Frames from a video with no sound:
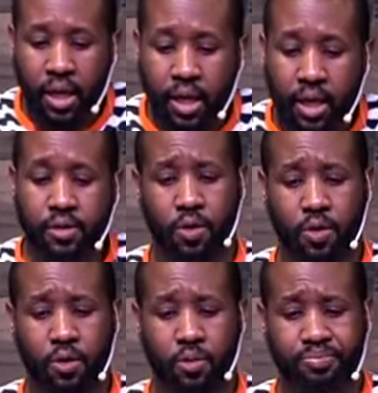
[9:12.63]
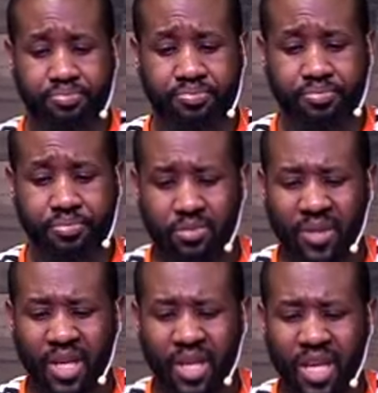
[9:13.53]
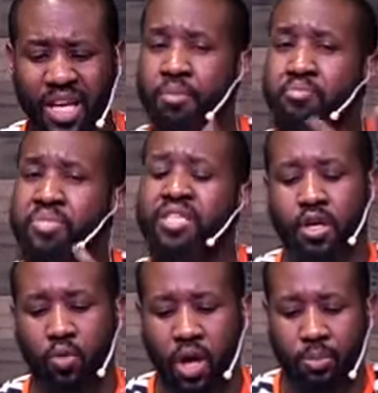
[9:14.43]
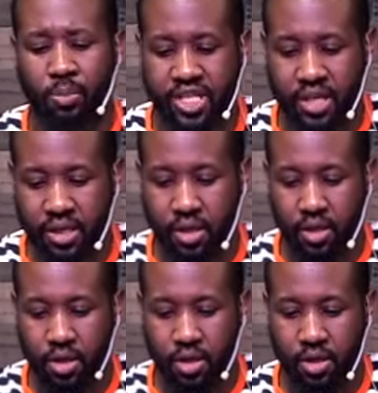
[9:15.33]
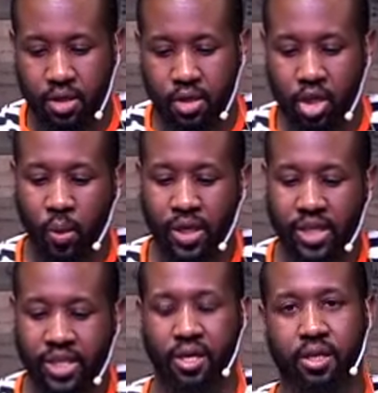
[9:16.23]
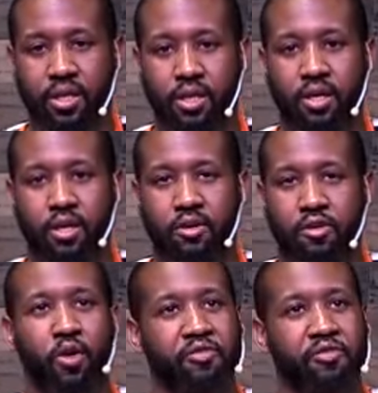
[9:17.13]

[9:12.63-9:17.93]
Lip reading: So in the midst of the corruption, Noah still found